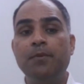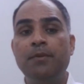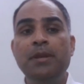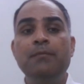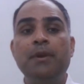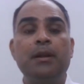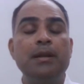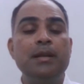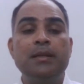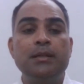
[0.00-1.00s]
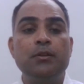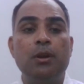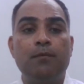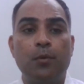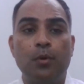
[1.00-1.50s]
we were conducting a
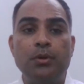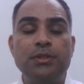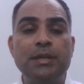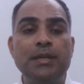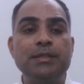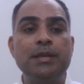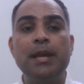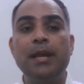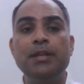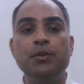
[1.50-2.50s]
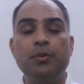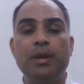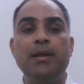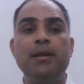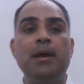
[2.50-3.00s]
lot of courses in
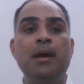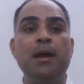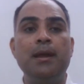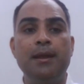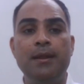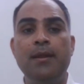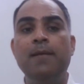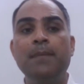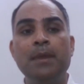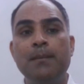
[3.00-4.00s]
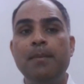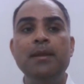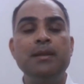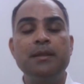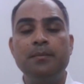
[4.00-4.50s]
Retina, in
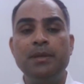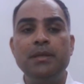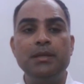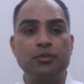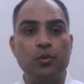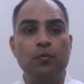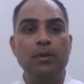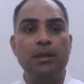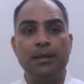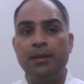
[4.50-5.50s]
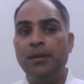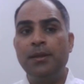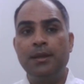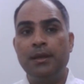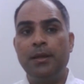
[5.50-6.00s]
many other meetings over
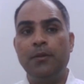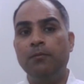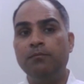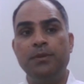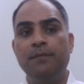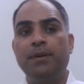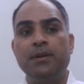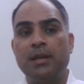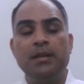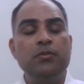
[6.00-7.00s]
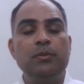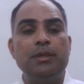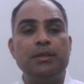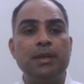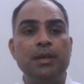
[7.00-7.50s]
the different
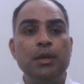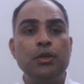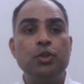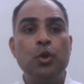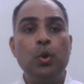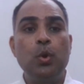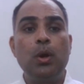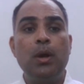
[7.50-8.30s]
countries. So